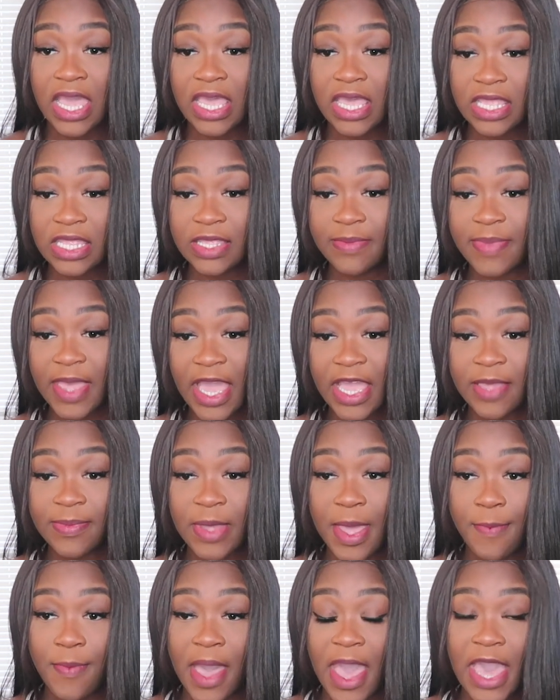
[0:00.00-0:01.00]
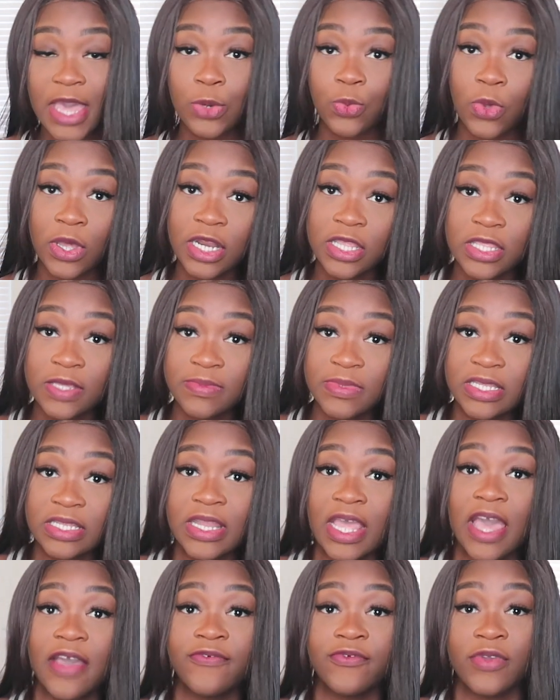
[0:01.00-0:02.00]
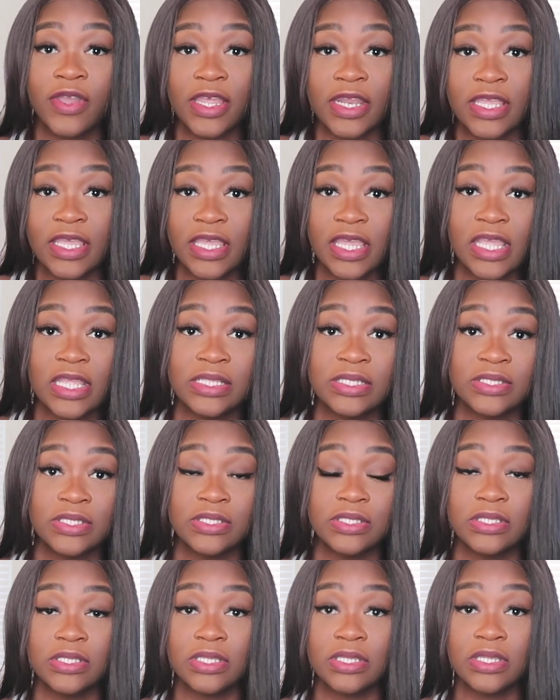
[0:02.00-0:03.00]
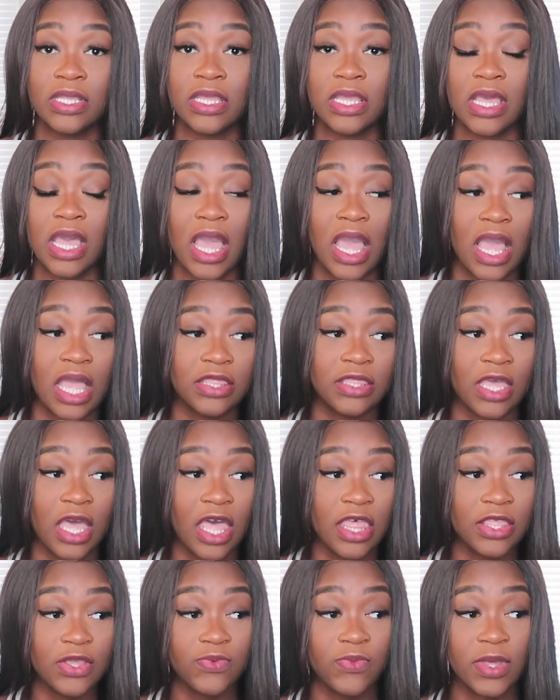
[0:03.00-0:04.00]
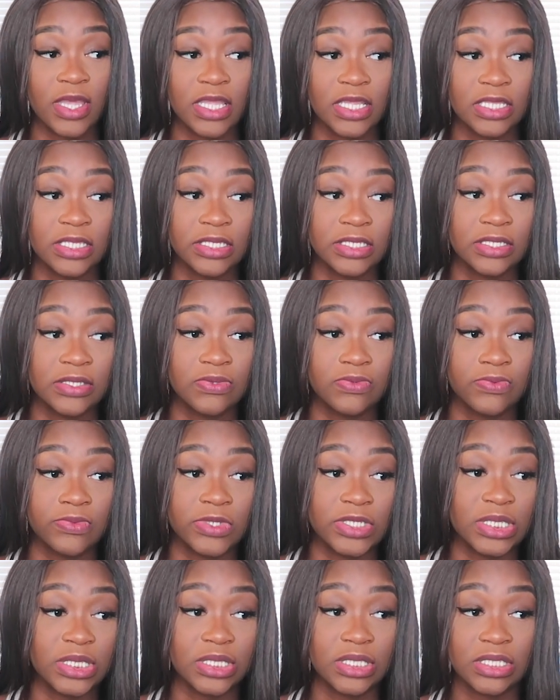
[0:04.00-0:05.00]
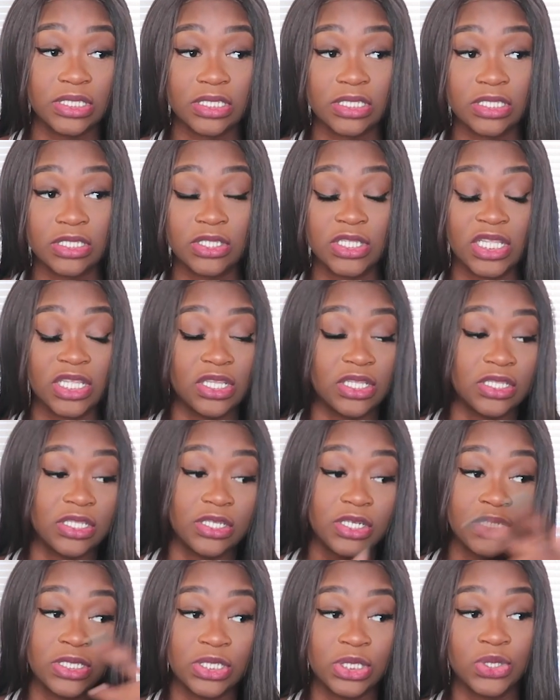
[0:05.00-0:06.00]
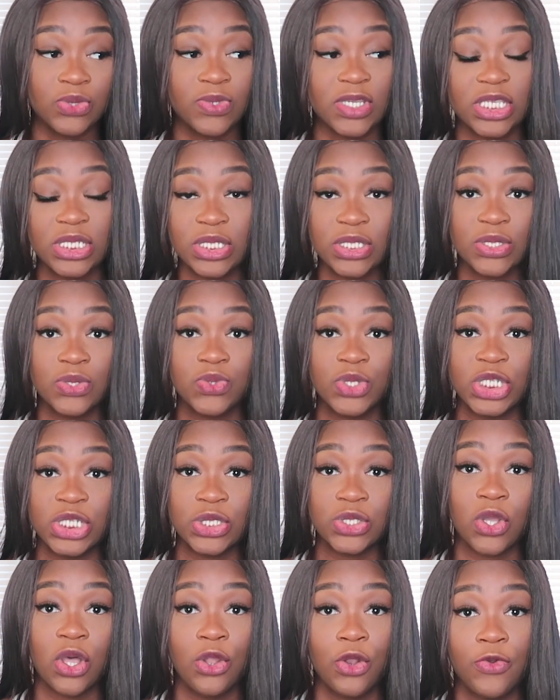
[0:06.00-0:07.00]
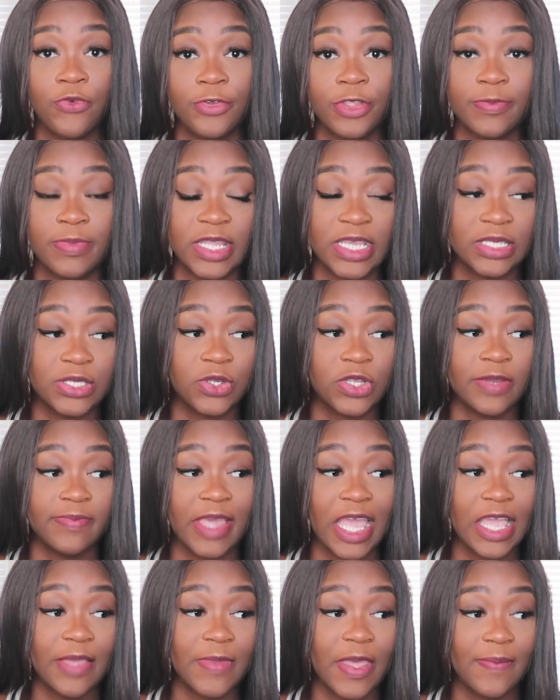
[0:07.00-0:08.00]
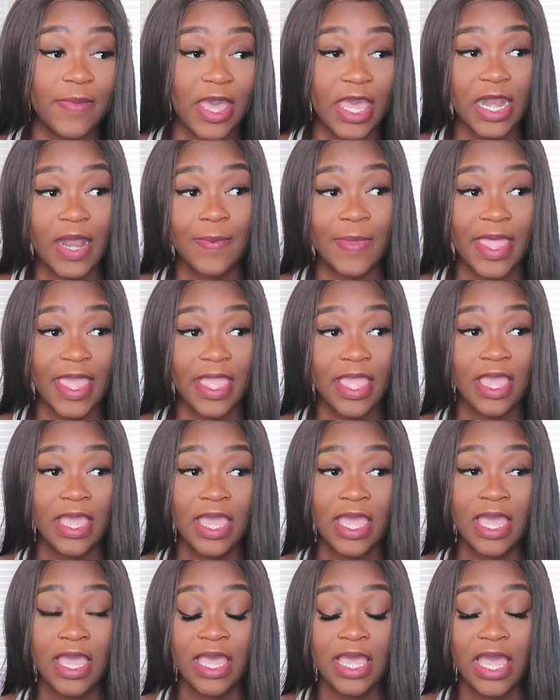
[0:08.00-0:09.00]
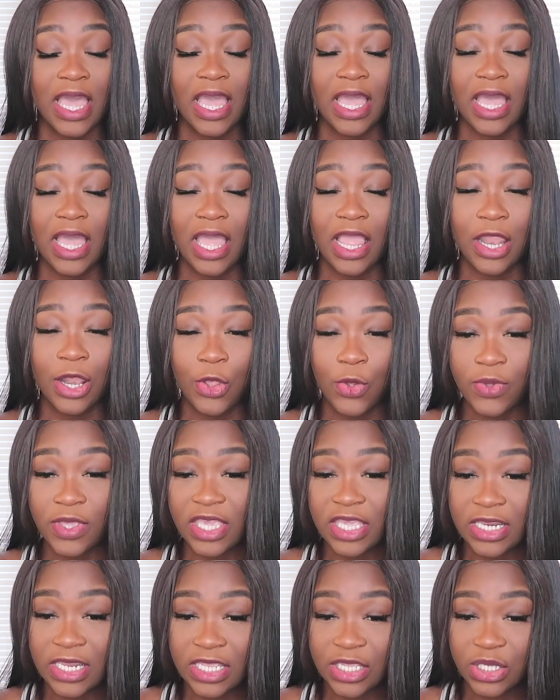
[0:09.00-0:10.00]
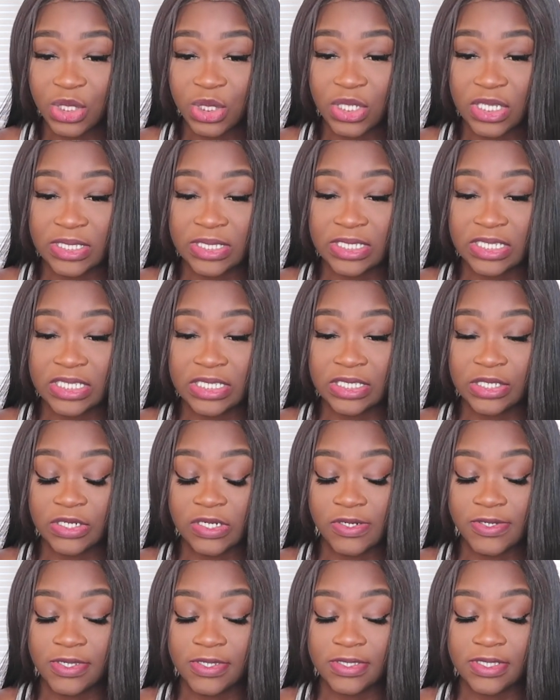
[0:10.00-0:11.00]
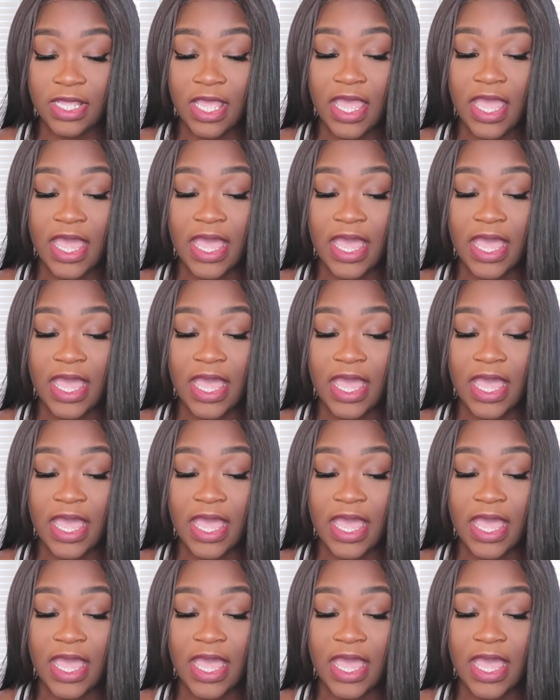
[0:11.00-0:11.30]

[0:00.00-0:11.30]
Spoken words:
in the back of my mind, one of them didn't have credit, and the other one was, their situations was just all over the place. So in the back of my mind, I'm like, I low-key didn't trust these girls,